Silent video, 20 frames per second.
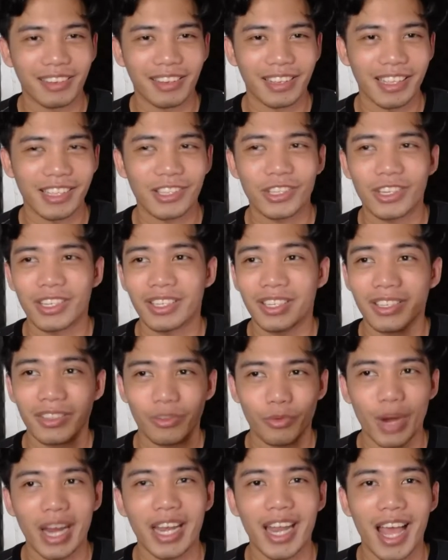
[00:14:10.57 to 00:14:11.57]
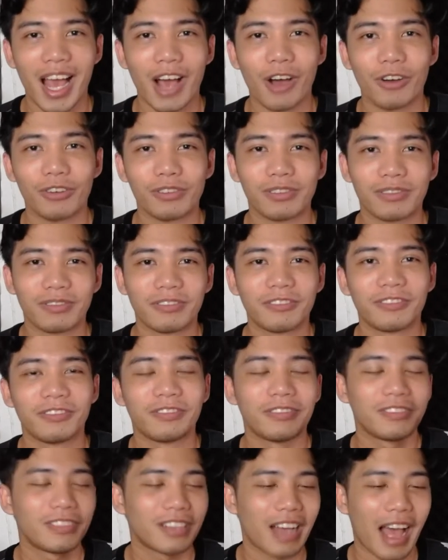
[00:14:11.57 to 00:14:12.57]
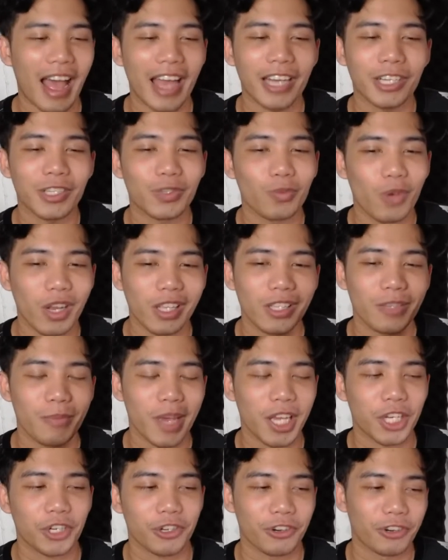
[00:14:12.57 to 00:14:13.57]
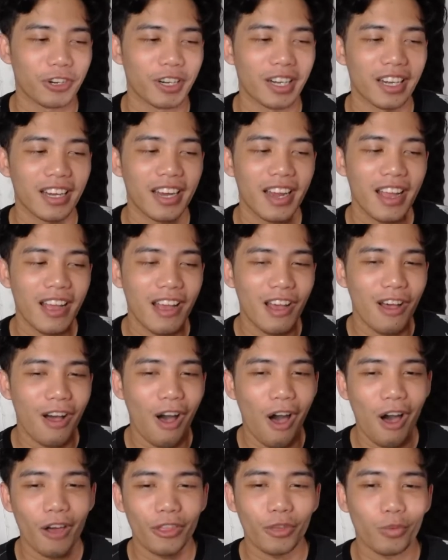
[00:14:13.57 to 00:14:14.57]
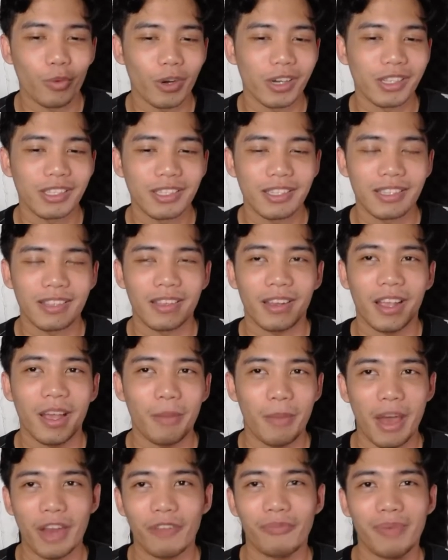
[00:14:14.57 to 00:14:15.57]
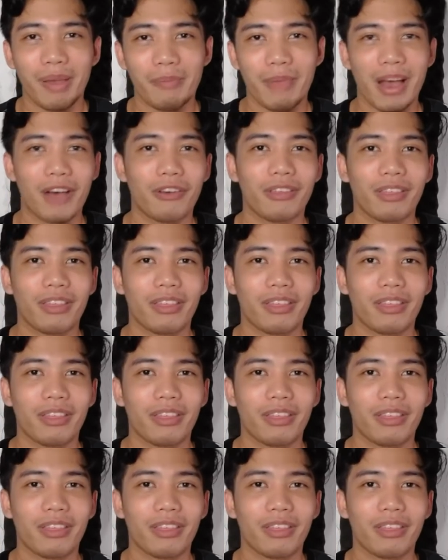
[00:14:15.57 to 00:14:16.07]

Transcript: It's just right now, I just wanted to make sure all the words that come out of my mouth